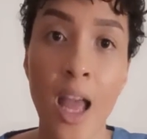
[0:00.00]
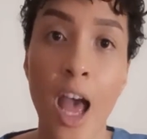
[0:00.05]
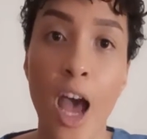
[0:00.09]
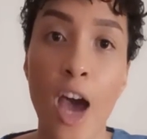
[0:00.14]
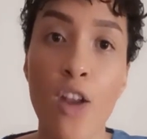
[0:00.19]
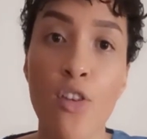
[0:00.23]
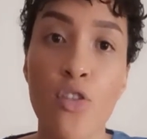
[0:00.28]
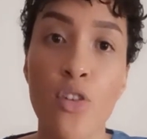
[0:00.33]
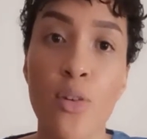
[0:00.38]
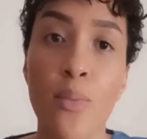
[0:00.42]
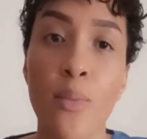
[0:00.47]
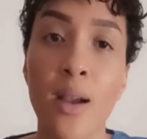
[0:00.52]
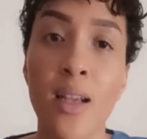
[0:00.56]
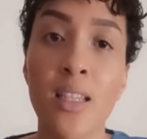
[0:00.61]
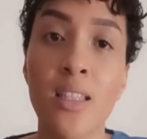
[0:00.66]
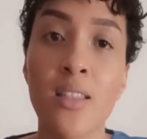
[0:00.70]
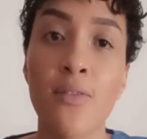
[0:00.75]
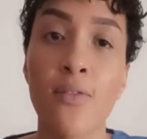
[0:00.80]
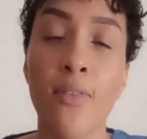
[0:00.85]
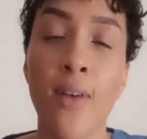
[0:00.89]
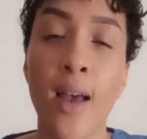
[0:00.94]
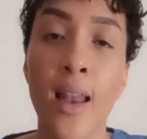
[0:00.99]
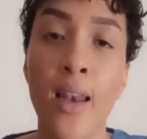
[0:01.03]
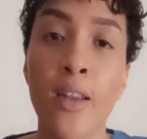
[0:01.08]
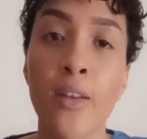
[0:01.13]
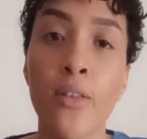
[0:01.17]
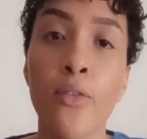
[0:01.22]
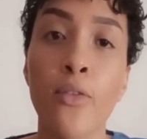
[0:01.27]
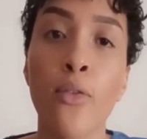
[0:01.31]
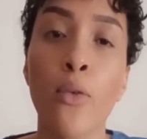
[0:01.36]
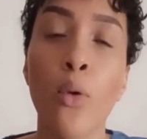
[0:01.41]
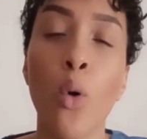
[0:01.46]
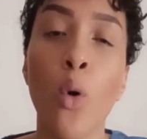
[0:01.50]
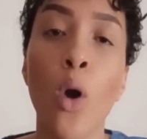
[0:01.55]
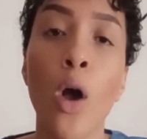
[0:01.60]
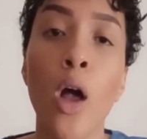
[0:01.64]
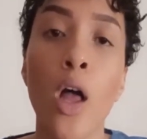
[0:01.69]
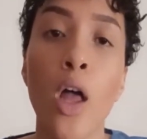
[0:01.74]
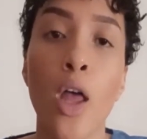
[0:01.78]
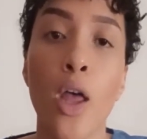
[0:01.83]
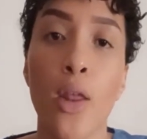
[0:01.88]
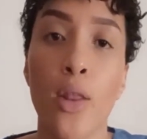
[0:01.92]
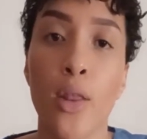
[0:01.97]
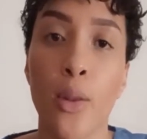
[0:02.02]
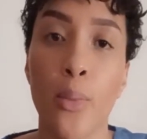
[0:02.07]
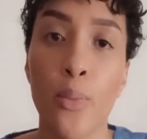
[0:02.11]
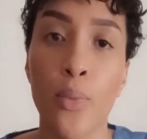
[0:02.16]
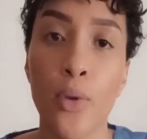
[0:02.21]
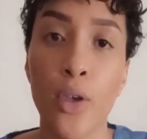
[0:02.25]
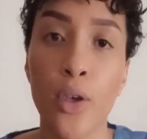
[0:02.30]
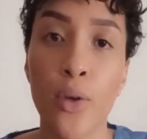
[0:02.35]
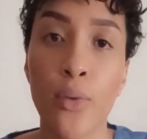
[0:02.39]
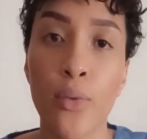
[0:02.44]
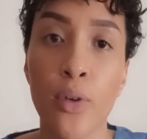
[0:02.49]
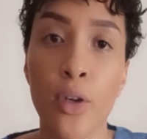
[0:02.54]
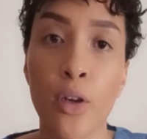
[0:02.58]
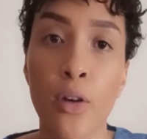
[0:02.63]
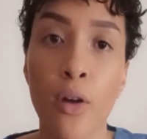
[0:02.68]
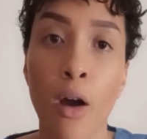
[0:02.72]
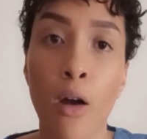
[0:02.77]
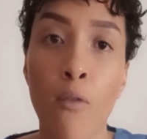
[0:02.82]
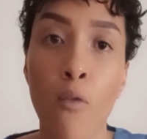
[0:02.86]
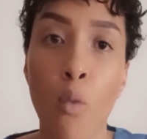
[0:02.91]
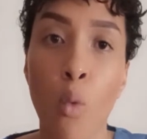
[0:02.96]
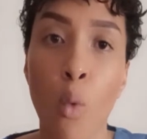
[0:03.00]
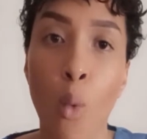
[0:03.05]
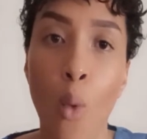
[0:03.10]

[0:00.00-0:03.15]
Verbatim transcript: and remains valid for a period of